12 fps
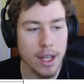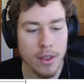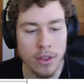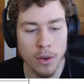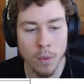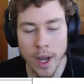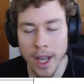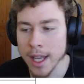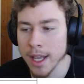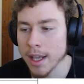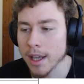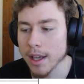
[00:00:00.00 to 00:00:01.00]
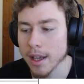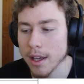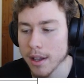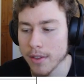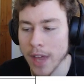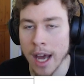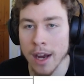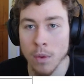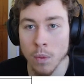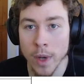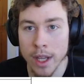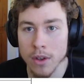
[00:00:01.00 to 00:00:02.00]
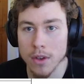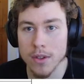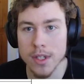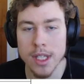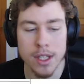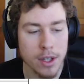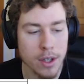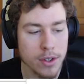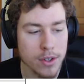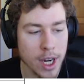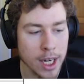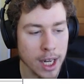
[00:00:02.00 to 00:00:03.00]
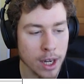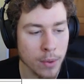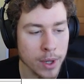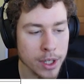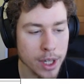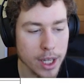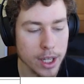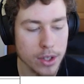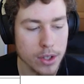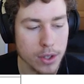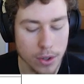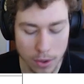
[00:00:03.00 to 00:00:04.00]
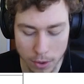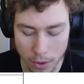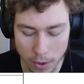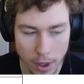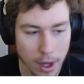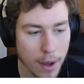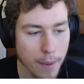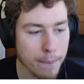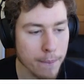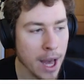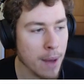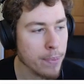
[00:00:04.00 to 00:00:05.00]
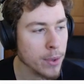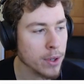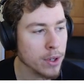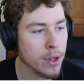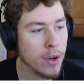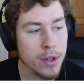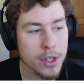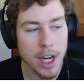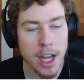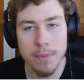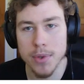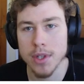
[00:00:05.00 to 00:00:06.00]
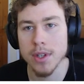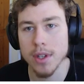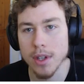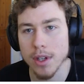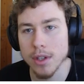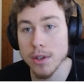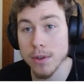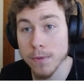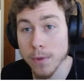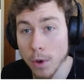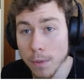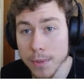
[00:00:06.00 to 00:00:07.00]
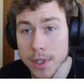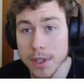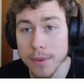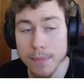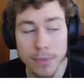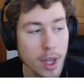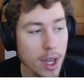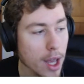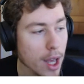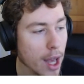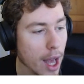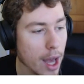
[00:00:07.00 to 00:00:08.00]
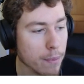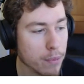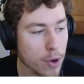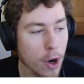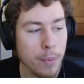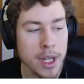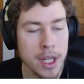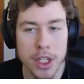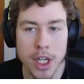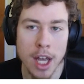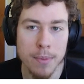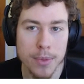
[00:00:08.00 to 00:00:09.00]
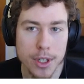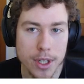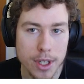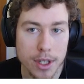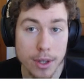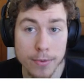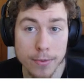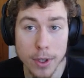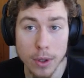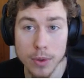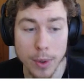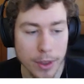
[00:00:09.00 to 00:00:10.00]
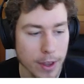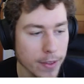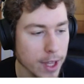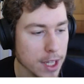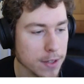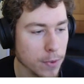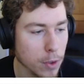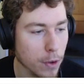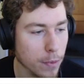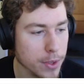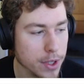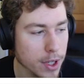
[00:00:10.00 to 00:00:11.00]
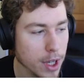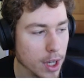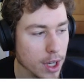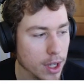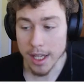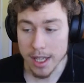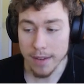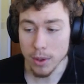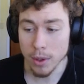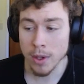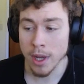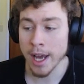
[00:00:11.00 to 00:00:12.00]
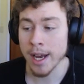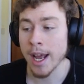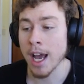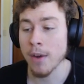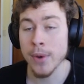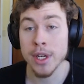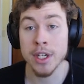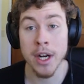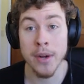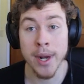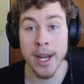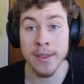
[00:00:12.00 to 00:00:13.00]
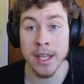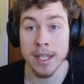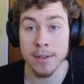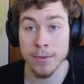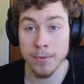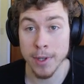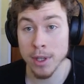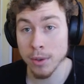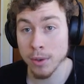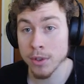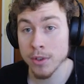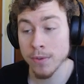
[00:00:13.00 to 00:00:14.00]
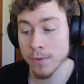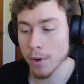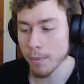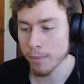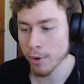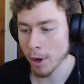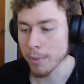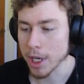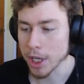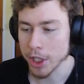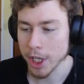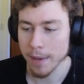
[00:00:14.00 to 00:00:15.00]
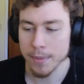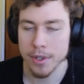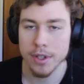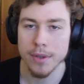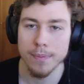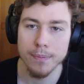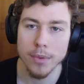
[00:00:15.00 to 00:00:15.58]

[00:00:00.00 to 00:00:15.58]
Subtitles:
the way that we use this constraint language is to map node shapes to forms and property shapes to fields within these forms. Let's have a look at how we generate these fields from property shapes.